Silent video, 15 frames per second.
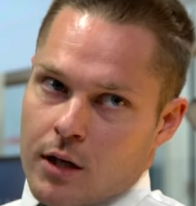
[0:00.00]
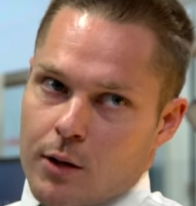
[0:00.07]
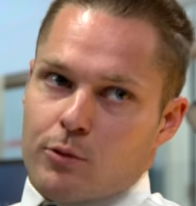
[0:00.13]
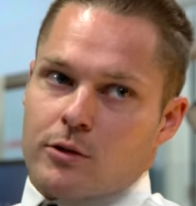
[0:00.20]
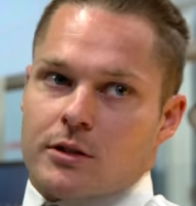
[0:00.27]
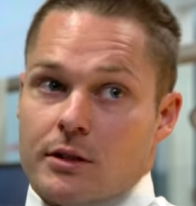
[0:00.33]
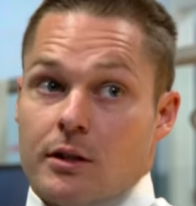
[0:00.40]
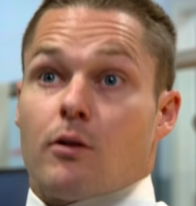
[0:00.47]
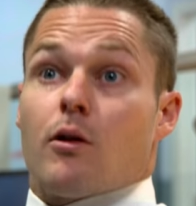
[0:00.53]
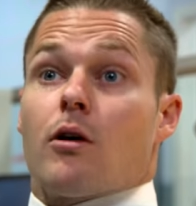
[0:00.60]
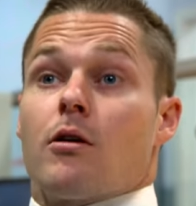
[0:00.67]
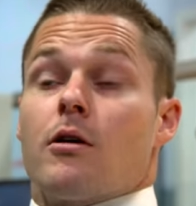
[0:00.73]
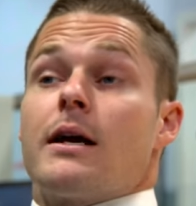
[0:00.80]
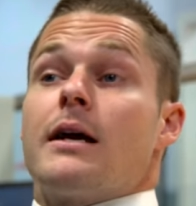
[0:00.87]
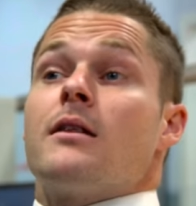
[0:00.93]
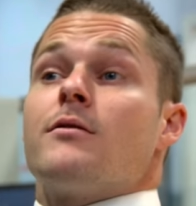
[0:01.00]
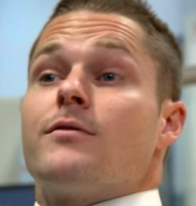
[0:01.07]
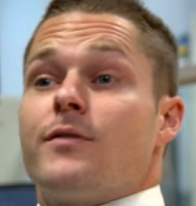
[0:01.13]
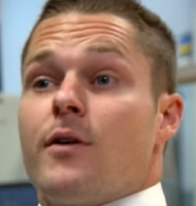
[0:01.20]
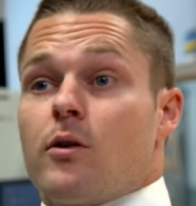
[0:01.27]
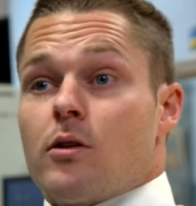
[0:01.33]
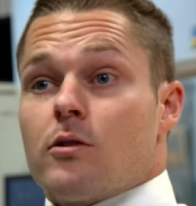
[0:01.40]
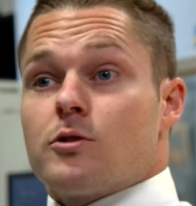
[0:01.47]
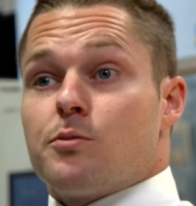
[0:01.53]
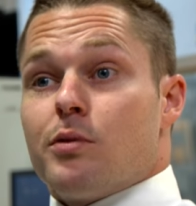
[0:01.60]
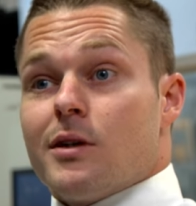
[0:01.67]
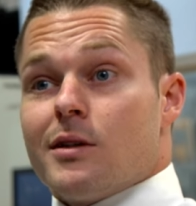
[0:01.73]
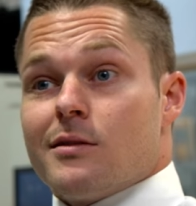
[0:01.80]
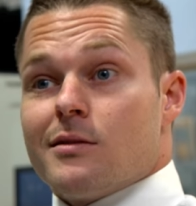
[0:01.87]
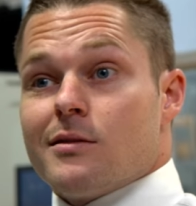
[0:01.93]
It was still her in the photos,
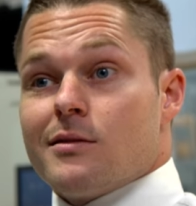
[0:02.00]
but